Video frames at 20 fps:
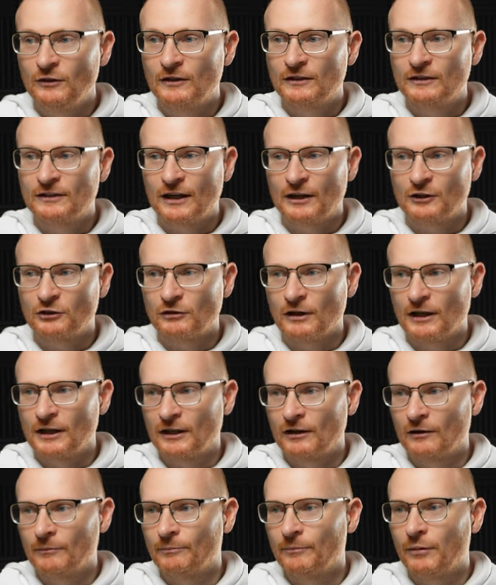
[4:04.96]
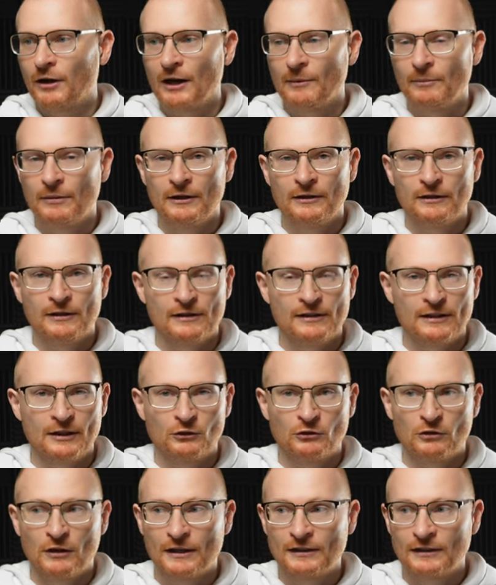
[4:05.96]
start trading on Bybit and
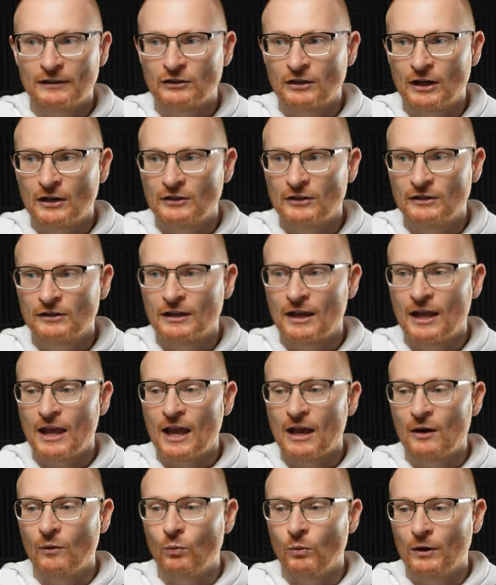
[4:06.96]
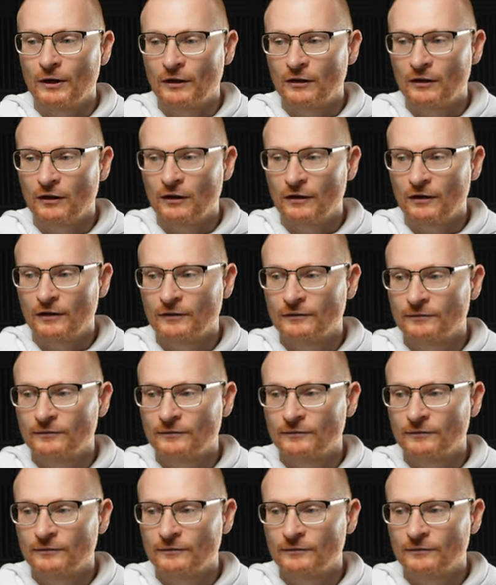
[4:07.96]
centralized exchanges at 1 o'clock.